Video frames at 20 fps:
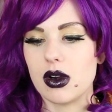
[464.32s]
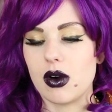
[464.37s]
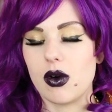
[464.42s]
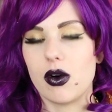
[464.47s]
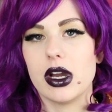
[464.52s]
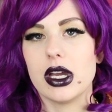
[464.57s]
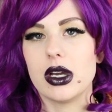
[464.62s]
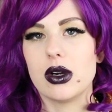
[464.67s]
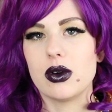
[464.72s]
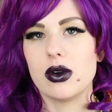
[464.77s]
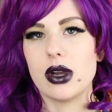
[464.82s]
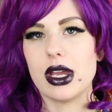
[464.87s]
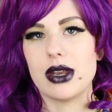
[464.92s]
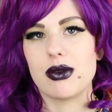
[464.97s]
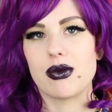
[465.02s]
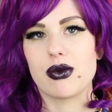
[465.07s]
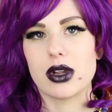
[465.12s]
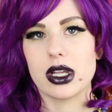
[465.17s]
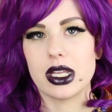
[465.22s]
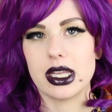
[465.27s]
oil,
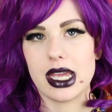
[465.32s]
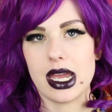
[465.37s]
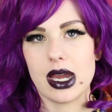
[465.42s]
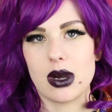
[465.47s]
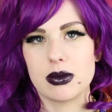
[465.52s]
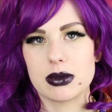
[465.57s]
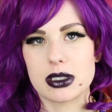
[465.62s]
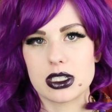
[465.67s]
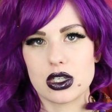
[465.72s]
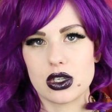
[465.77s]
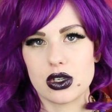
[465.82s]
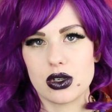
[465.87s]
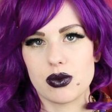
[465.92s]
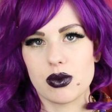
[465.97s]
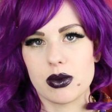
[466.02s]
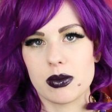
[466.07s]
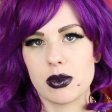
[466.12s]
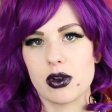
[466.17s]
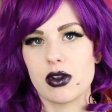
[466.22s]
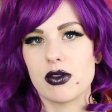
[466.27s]
it really helps to
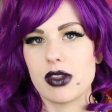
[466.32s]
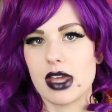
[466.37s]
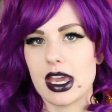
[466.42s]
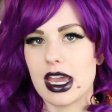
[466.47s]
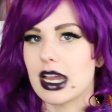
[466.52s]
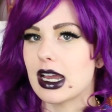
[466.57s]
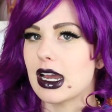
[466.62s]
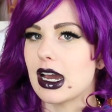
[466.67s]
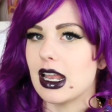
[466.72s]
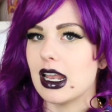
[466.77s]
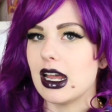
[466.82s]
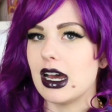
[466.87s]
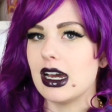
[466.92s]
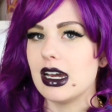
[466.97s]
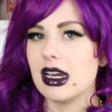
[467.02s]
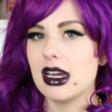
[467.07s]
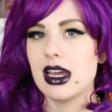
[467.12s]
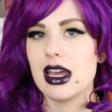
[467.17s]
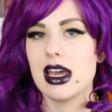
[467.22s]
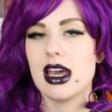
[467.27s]
remove the hair
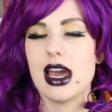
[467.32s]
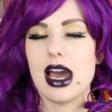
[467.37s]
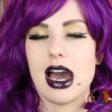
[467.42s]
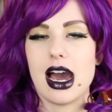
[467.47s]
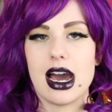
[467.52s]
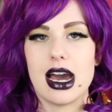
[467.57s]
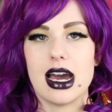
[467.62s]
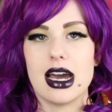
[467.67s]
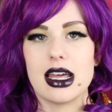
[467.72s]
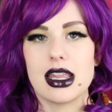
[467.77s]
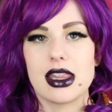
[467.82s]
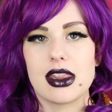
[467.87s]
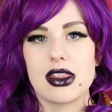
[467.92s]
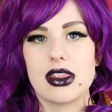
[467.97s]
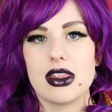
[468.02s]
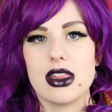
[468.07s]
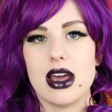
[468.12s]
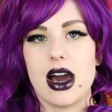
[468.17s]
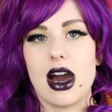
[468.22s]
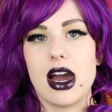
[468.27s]
colour.
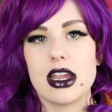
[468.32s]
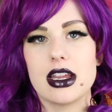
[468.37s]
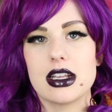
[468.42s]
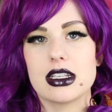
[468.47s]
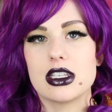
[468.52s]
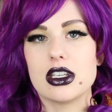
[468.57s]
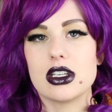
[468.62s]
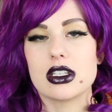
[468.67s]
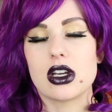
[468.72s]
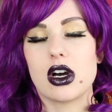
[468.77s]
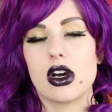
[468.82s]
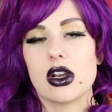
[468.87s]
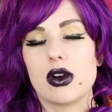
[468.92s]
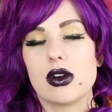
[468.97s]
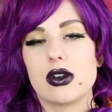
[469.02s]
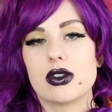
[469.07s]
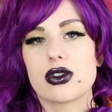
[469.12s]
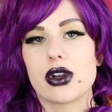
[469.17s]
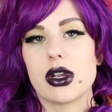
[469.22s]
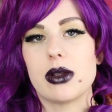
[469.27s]
I used to use hot
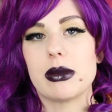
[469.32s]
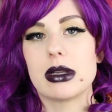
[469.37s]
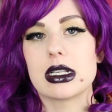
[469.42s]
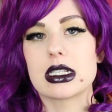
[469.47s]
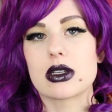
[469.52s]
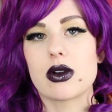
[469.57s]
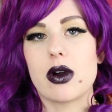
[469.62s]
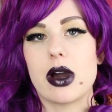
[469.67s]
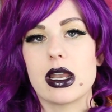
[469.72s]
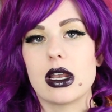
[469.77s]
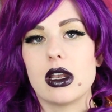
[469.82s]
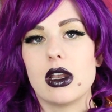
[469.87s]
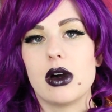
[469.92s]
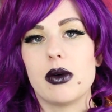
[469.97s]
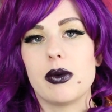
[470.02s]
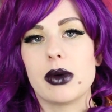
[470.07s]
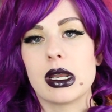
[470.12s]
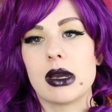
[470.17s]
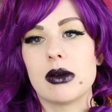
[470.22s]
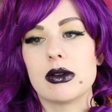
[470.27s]
oil treatments quite a
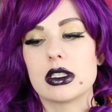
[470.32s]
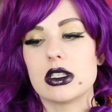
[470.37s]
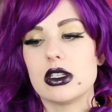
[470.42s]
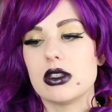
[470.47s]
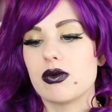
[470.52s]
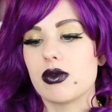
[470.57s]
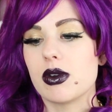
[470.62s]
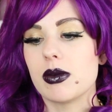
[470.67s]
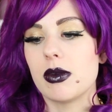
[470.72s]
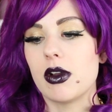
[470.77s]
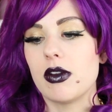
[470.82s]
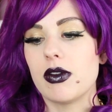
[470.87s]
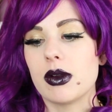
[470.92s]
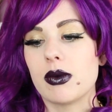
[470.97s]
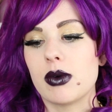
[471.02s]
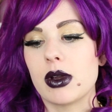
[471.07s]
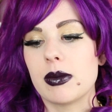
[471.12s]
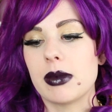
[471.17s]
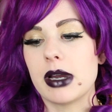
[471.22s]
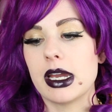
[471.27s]
lot when I was
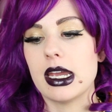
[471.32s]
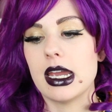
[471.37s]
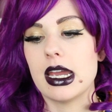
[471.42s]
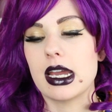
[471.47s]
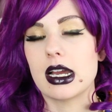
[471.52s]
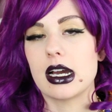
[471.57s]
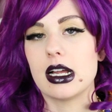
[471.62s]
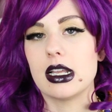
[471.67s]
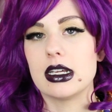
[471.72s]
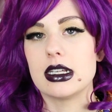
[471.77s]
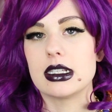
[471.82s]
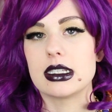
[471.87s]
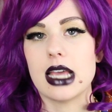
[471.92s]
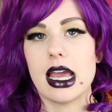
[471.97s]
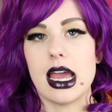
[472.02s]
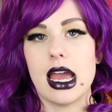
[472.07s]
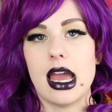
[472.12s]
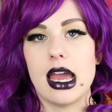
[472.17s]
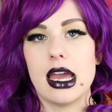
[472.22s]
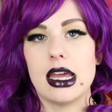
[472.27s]
removing one of my hair colours,
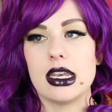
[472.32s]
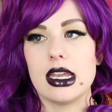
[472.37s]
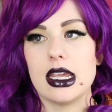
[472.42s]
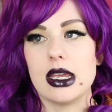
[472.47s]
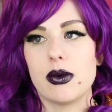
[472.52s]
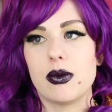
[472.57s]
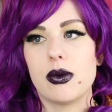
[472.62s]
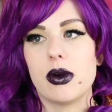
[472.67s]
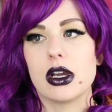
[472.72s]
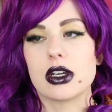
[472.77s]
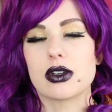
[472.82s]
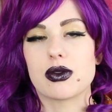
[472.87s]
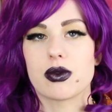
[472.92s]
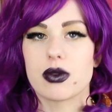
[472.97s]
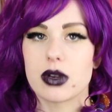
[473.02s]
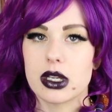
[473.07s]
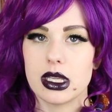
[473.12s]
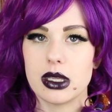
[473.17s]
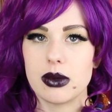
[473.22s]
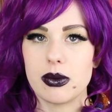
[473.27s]
and it worked
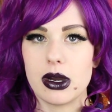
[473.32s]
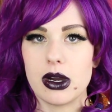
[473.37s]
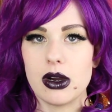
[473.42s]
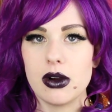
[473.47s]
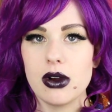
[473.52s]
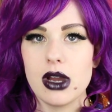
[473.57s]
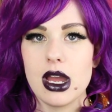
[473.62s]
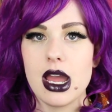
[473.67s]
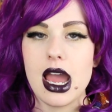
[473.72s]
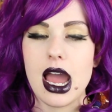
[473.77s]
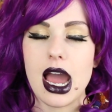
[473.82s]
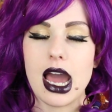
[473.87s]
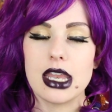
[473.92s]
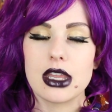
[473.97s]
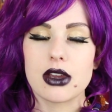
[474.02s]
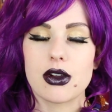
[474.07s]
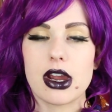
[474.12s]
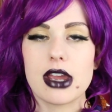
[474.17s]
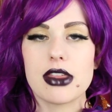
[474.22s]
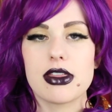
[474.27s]
really well. And
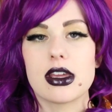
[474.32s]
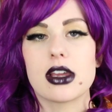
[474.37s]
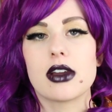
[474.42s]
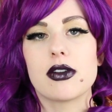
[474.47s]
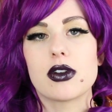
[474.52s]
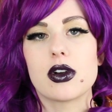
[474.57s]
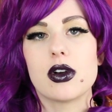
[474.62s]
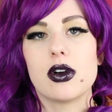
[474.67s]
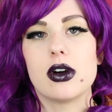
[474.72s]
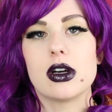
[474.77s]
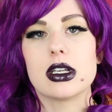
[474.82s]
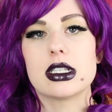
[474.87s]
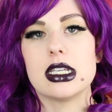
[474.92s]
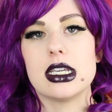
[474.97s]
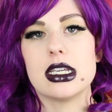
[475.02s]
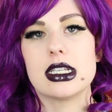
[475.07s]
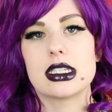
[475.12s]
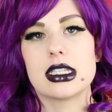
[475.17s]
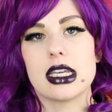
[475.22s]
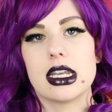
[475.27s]
the great thing, of course,
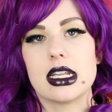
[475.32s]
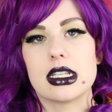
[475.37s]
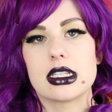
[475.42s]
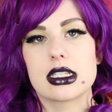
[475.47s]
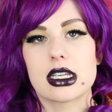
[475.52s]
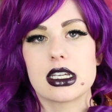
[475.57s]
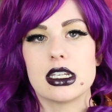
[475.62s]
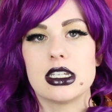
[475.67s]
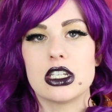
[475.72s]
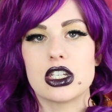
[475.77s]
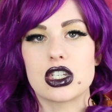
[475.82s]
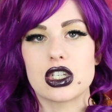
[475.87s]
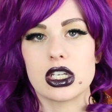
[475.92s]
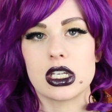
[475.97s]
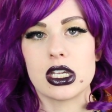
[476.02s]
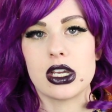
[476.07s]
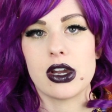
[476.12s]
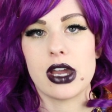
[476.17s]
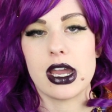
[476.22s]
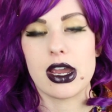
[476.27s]
is that it's
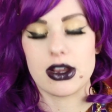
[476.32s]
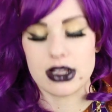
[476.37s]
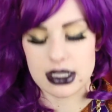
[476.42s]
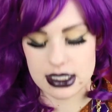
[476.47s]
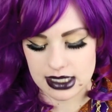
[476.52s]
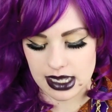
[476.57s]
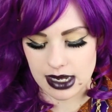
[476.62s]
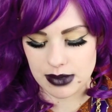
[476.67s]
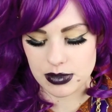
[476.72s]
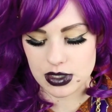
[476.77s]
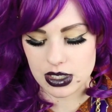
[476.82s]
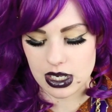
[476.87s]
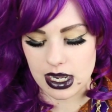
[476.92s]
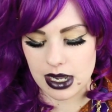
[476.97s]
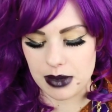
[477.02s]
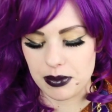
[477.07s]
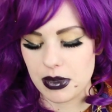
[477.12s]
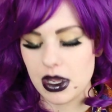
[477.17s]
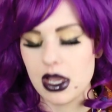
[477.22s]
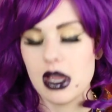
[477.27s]
conditioning your hair at the same
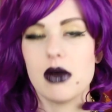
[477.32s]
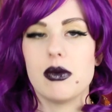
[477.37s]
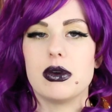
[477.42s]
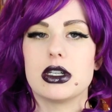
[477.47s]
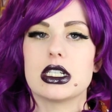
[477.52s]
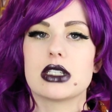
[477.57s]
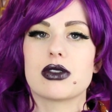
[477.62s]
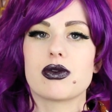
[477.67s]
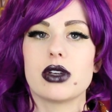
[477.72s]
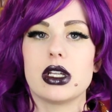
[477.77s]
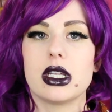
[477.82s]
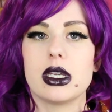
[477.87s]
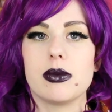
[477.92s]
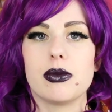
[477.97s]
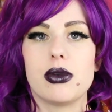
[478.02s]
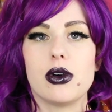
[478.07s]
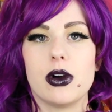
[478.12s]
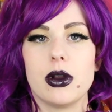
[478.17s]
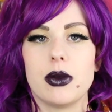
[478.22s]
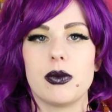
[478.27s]
time, which is really
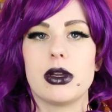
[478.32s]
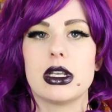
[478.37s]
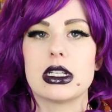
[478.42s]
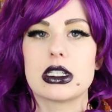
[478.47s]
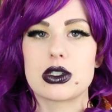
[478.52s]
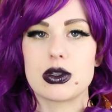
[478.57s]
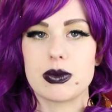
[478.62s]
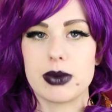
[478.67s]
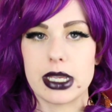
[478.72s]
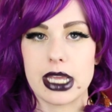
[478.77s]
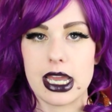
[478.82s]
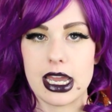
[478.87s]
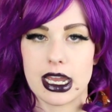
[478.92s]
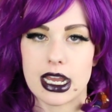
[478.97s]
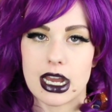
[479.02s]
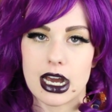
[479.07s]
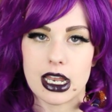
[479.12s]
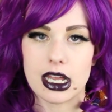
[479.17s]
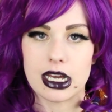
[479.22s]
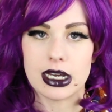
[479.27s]
important when stripping hair
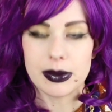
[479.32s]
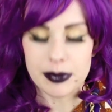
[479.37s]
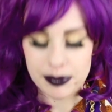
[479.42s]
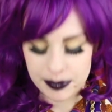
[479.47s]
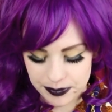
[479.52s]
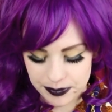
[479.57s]
colour.